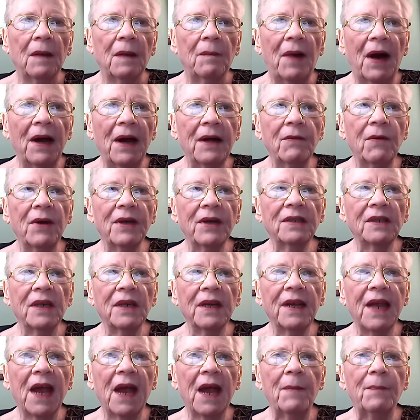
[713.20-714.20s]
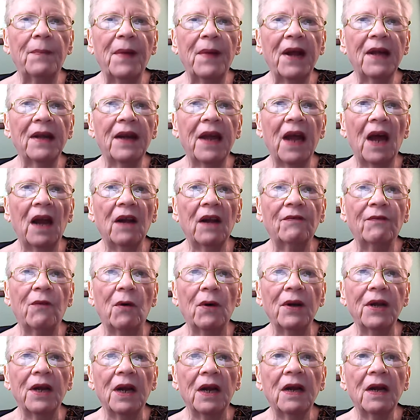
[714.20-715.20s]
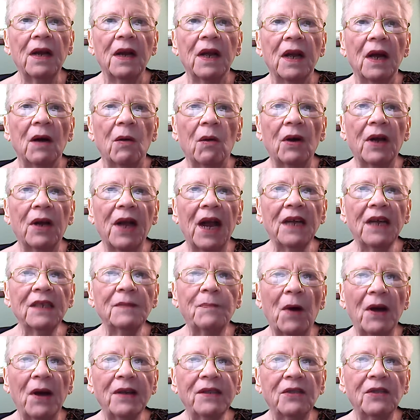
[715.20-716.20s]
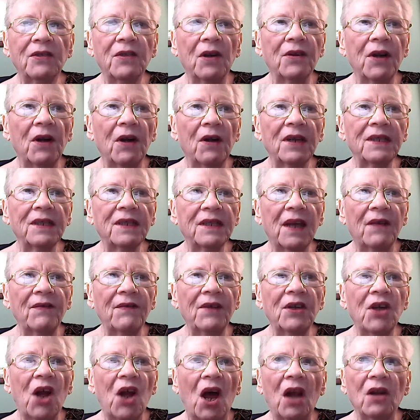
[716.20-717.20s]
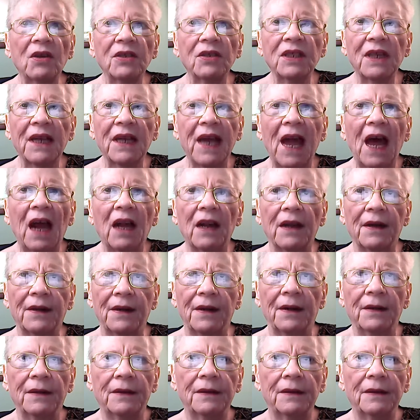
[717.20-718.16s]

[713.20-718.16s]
Biden recently campaigned California, where gas prices are nearly $7 a gallon.